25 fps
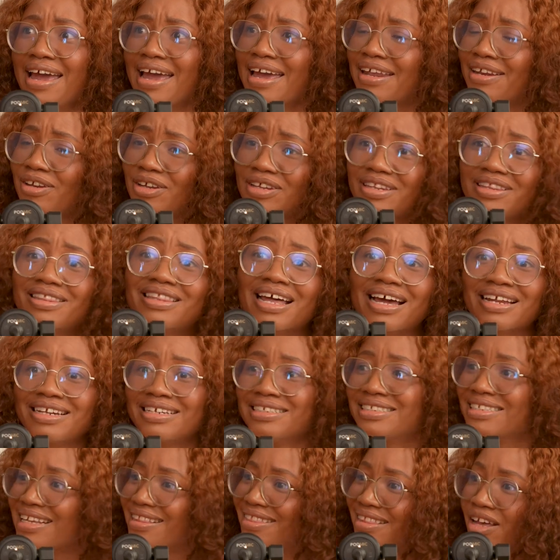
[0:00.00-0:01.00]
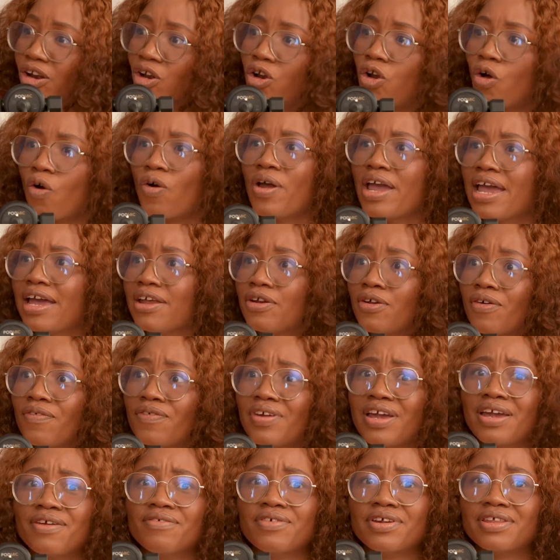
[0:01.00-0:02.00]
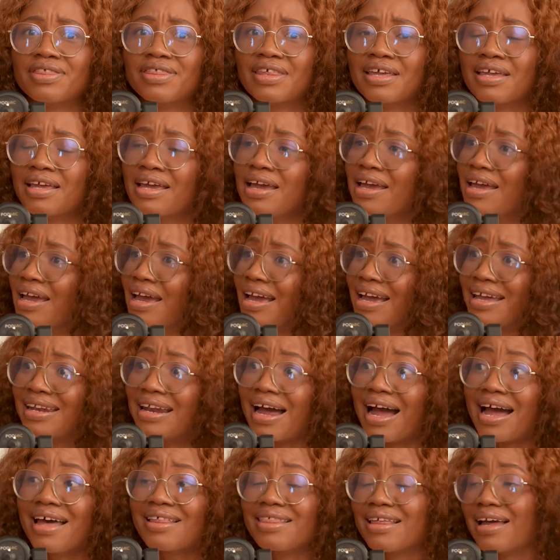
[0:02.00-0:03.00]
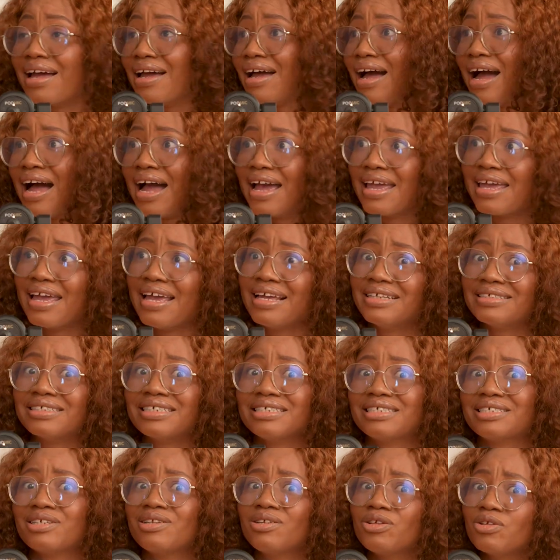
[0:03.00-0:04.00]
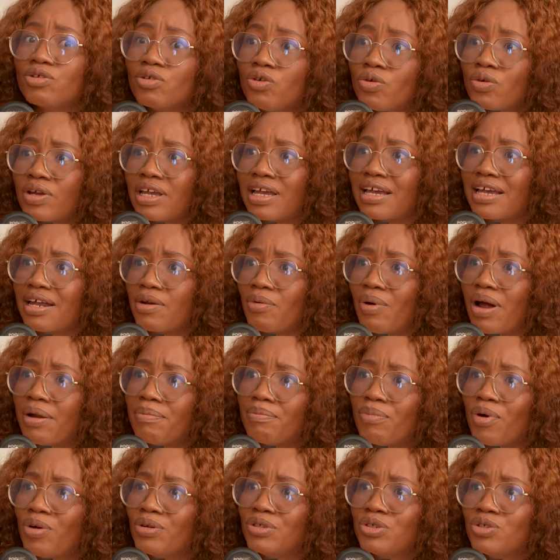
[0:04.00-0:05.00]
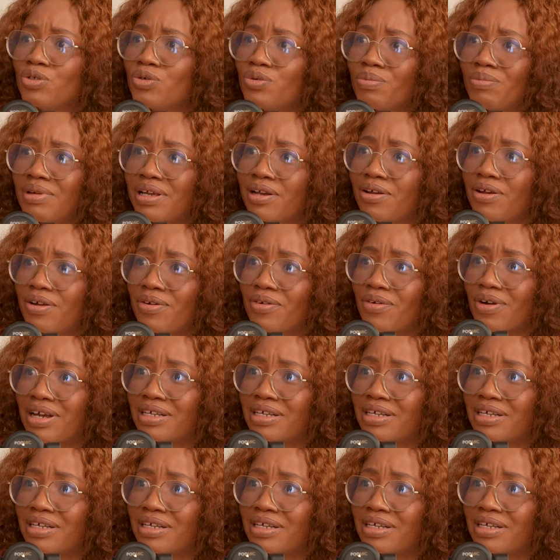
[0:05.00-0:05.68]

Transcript: and that is at the low end of everything. At other high ends, it's looking at 1.2 million